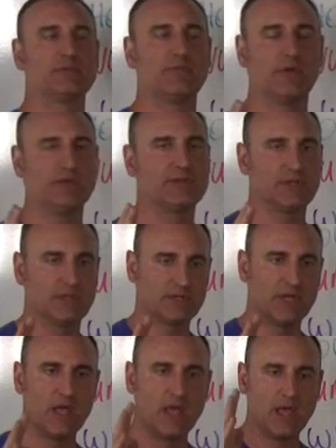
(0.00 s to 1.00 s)
For instance,
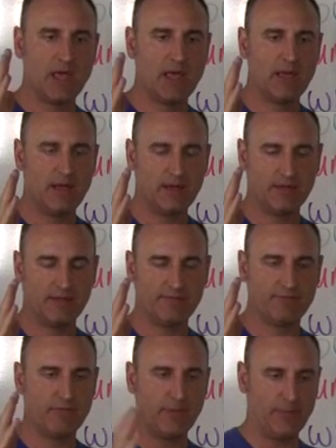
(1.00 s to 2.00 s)

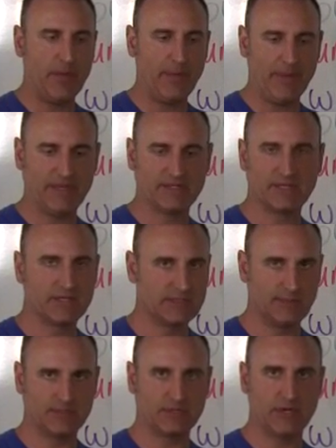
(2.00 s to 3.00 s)
a base
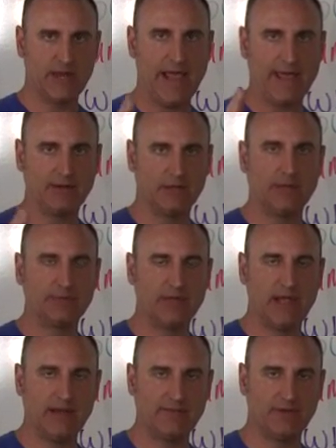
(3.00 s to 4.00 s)
system is going to handle up to
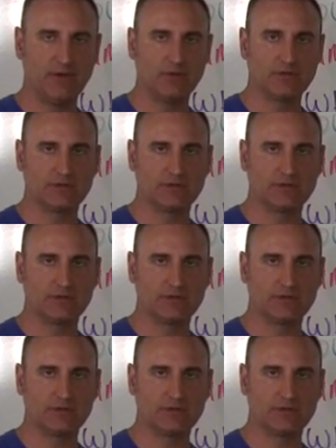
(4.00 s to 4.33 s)
8 phones.